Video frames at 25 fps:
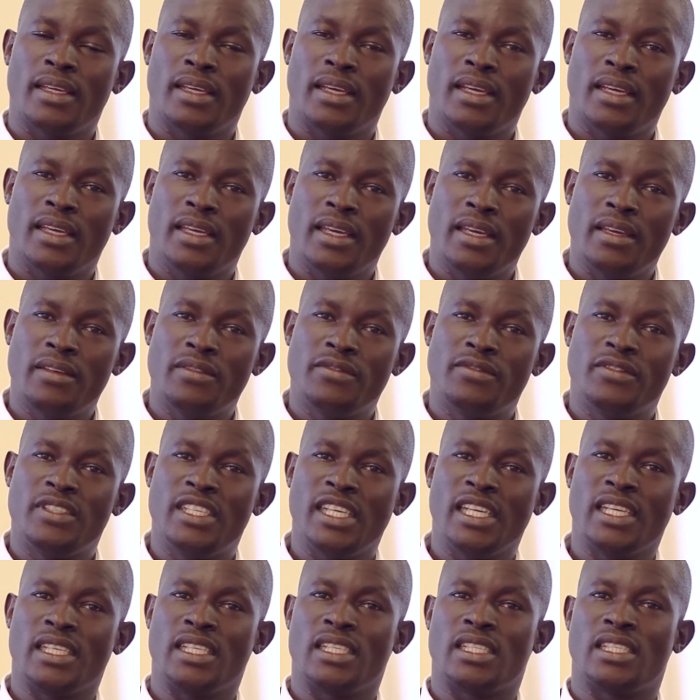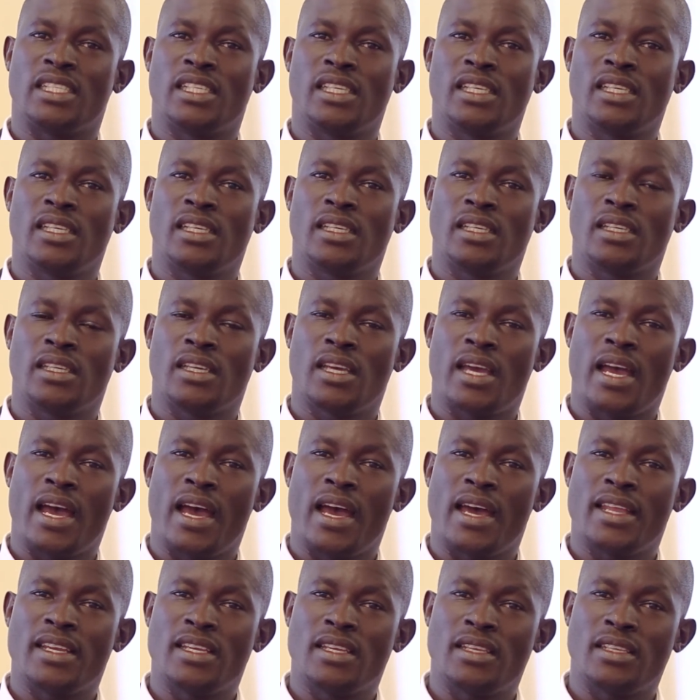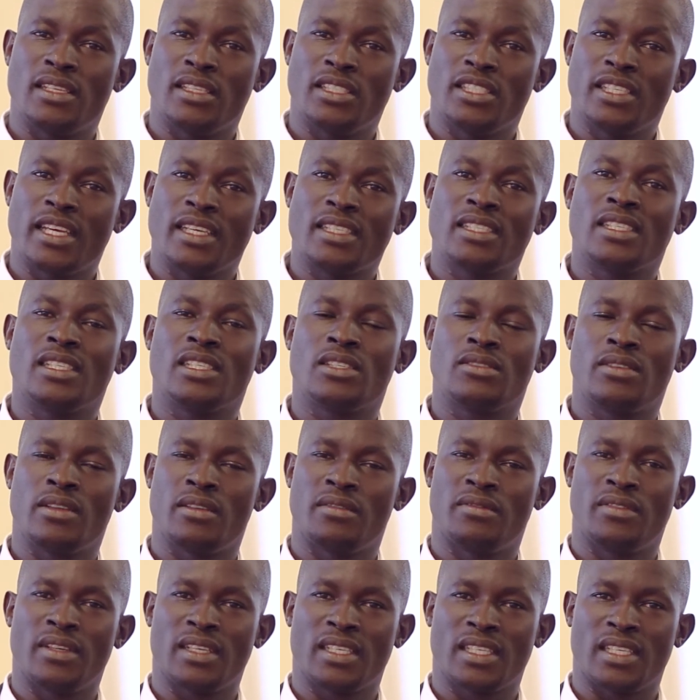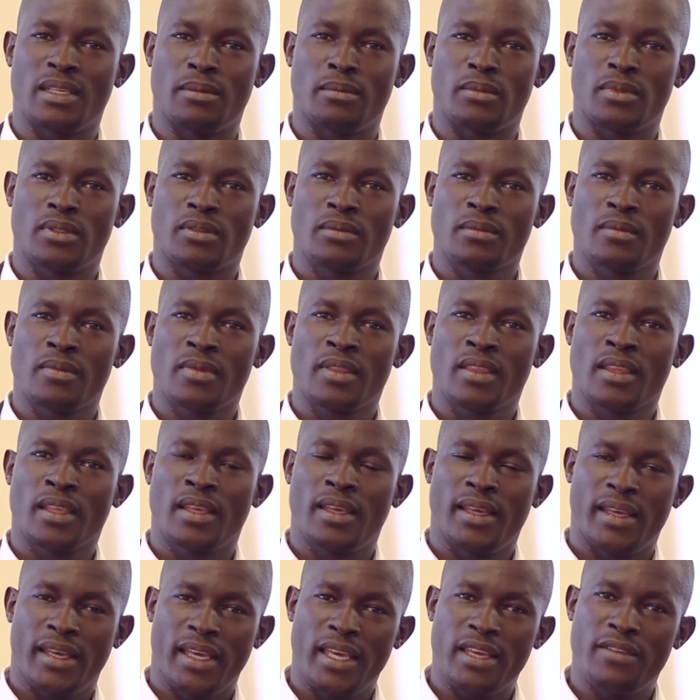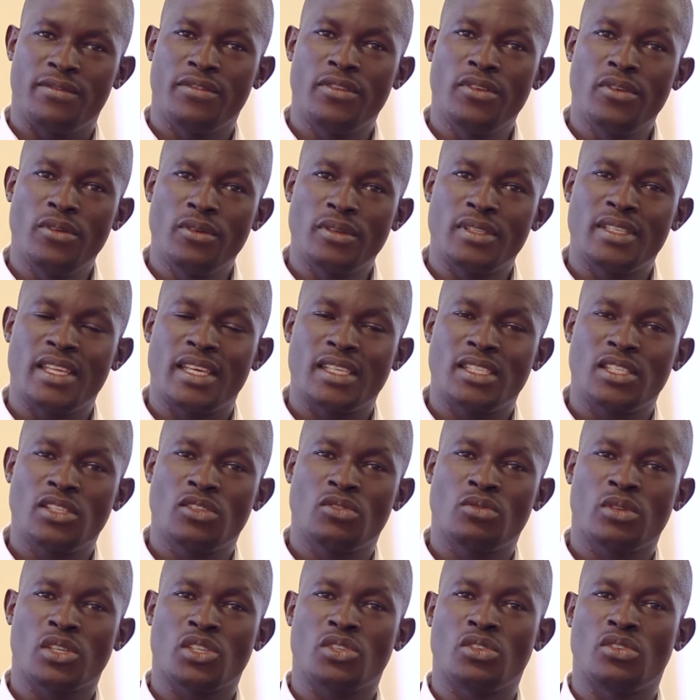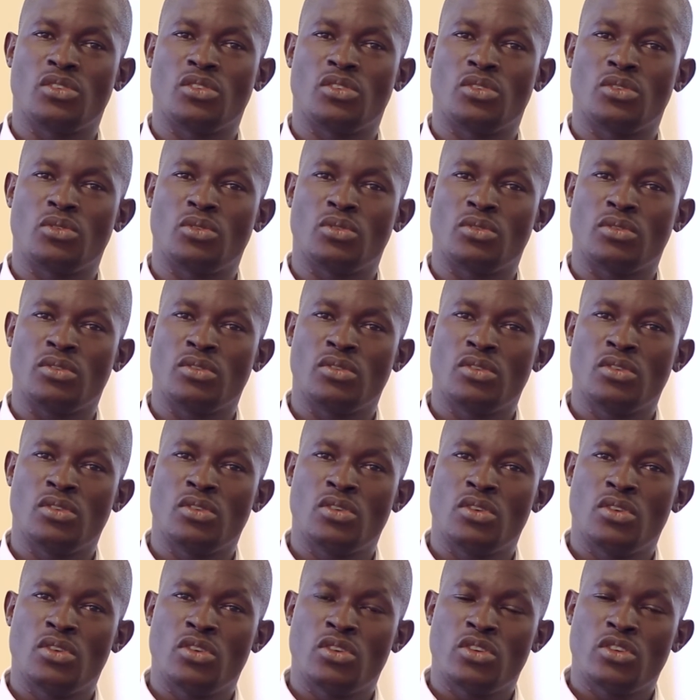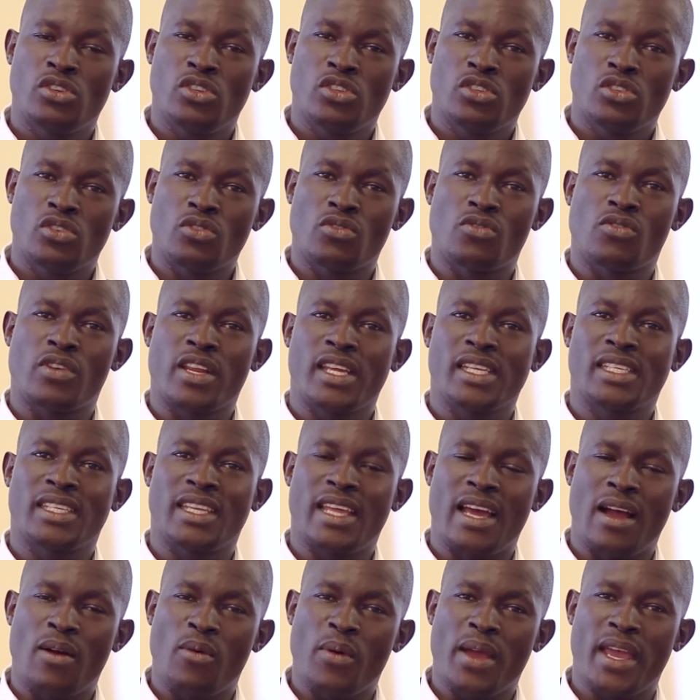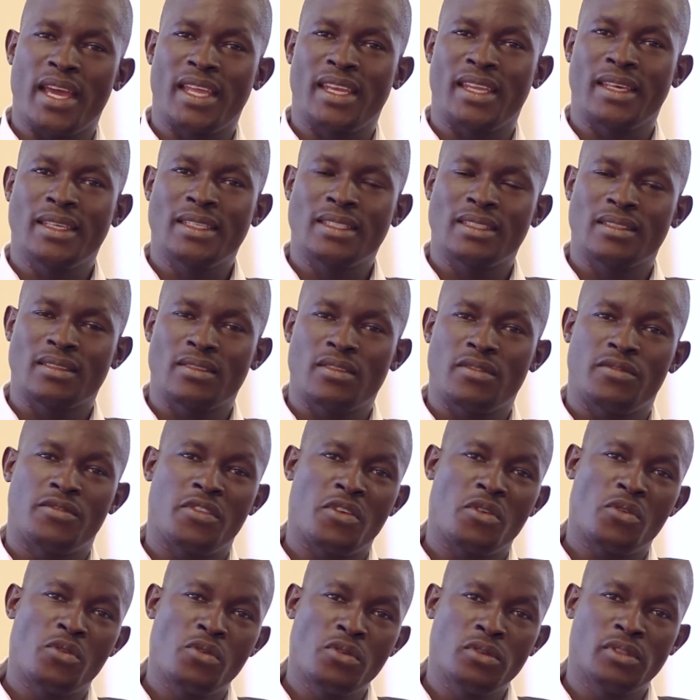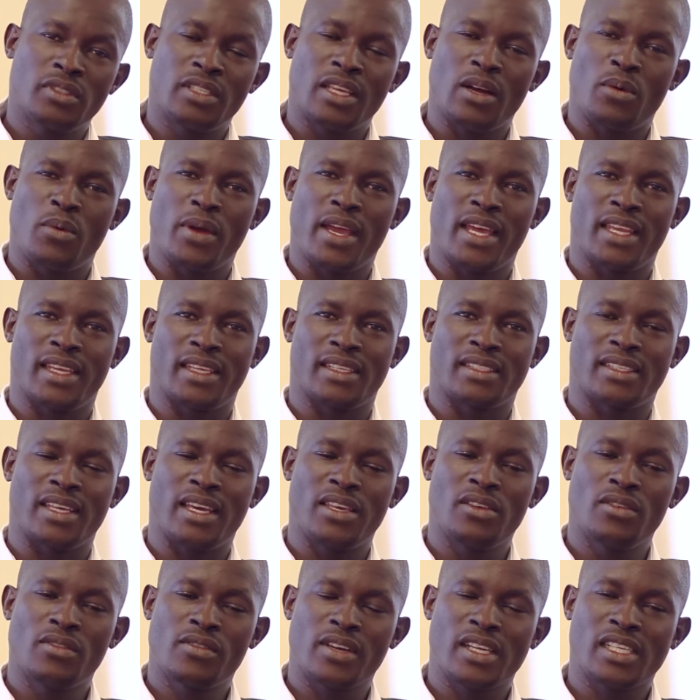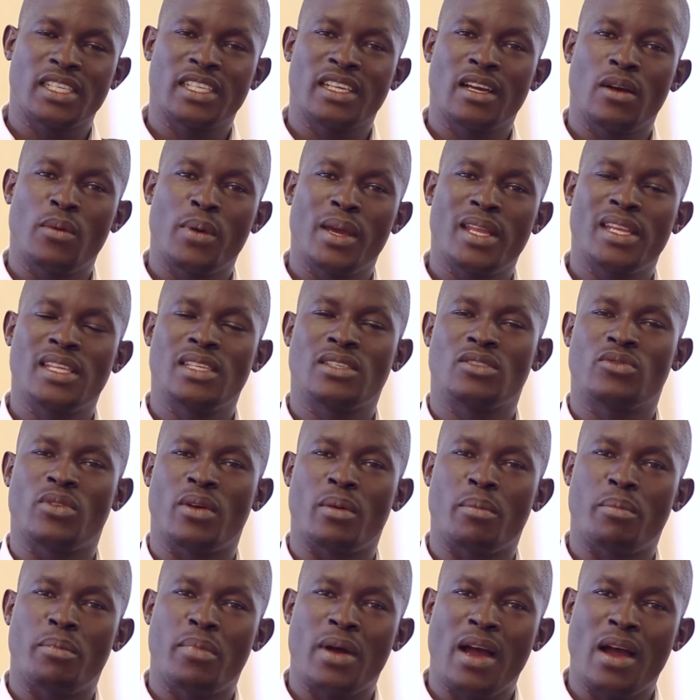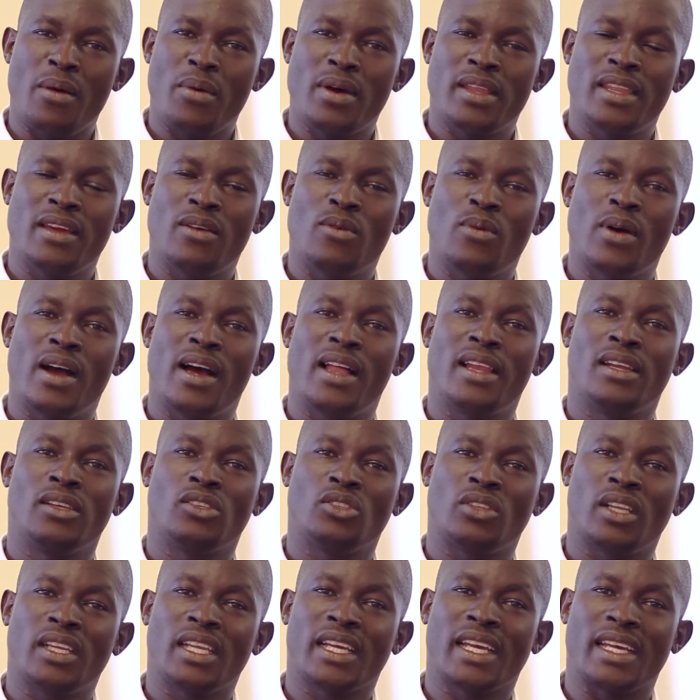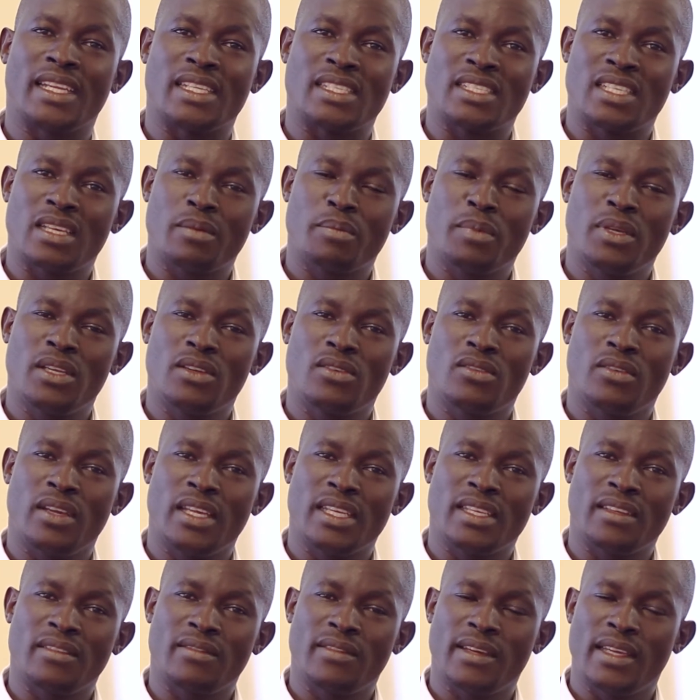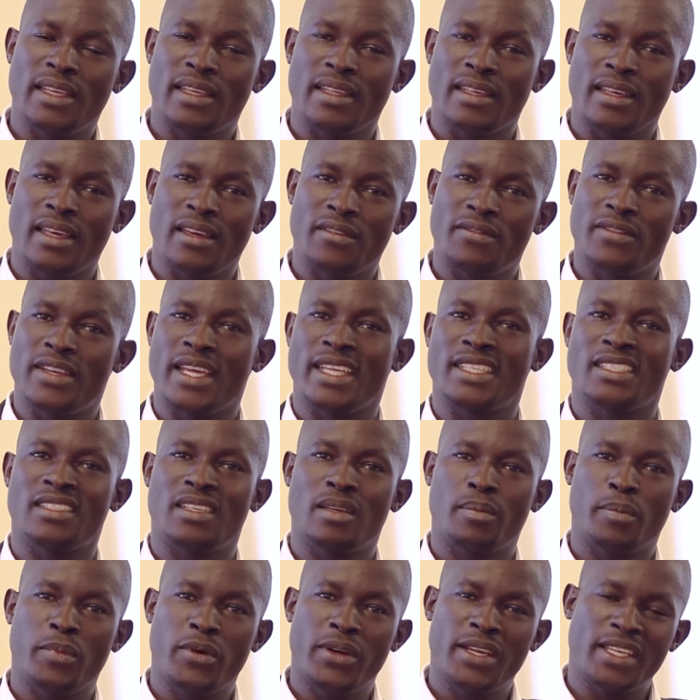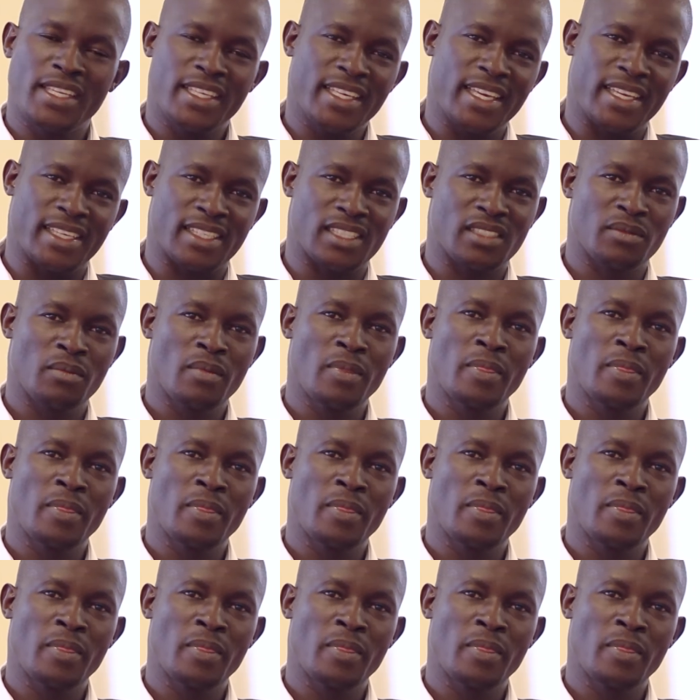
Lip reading: give dignity and justice to the victims. If you use their situation to create awareness, for whose awareness? Are you creating awareness to empower the world so that they can step in to intervene? If that's the point, yes,